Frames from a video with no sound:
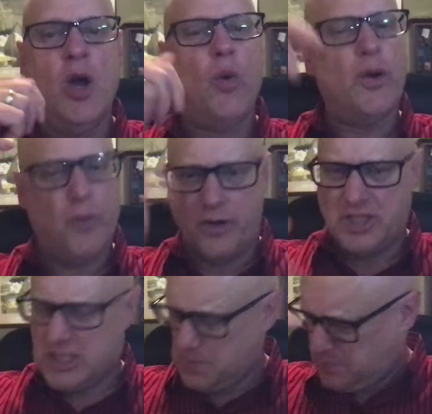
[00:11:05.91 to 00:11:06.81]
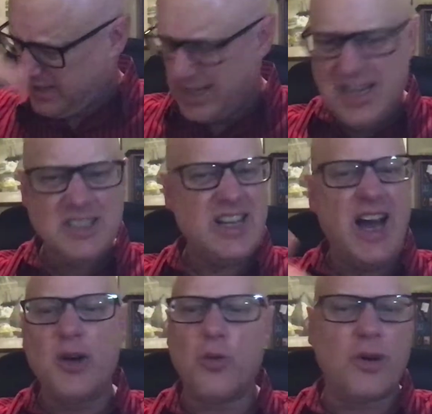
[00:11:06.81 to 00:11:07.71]
when we're spinning
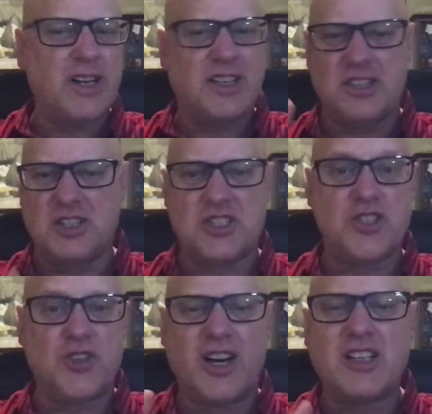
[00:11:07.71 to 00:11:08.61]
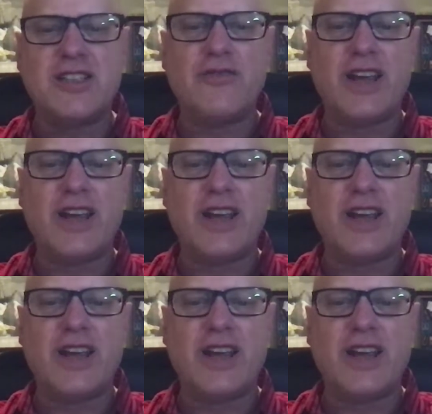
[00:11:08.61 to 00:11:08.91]
downward into destructive,